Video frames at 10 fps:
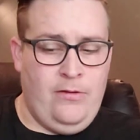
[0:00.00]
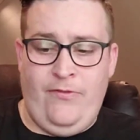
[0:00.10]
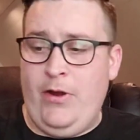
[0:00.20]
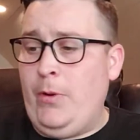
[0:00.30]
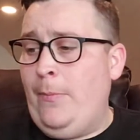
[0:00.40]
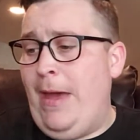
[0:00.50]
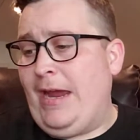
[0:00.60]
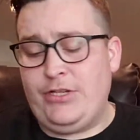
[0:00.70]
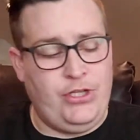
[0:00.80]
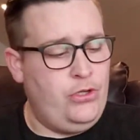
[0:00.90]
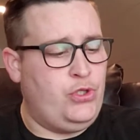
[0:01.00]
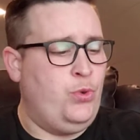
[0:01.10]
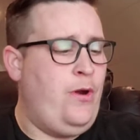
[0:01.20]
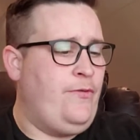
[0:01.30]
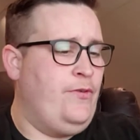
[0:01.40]
Very well packaged though, so
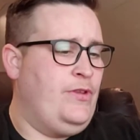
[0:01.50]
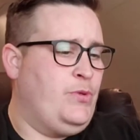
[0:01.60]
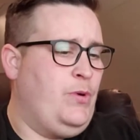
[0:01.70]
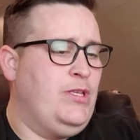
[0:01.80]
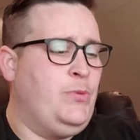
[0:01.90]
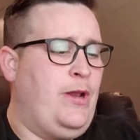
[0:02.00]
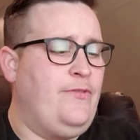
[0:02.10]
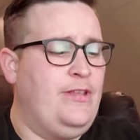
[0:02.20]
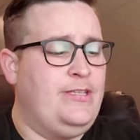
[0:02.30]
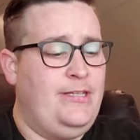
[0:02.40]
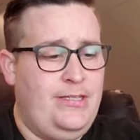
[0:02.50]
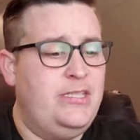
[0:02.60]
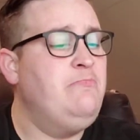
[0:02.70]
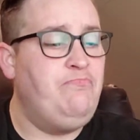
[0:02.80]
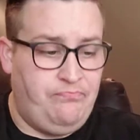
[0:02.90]
whoever this was, whatever this is,
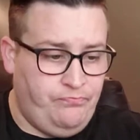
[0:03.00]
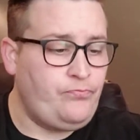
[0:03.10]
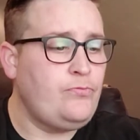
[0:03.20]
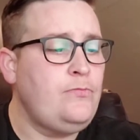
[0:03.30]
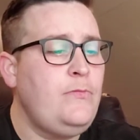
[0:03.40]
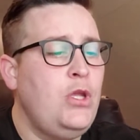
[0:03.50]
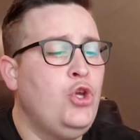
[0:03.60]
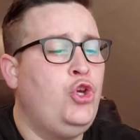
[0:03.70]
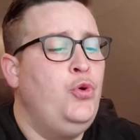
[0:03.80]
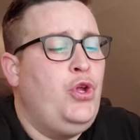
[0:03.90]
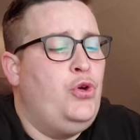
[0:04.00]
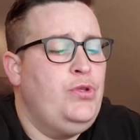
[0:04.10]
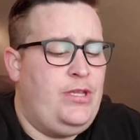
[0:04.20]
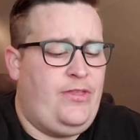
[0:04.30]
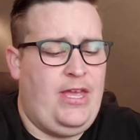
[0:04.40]

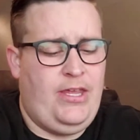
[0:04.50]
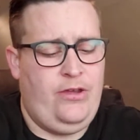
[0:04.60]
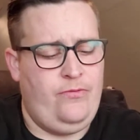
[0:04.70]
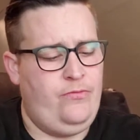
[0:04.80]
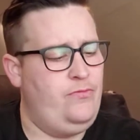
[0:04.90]
kudos and thank you.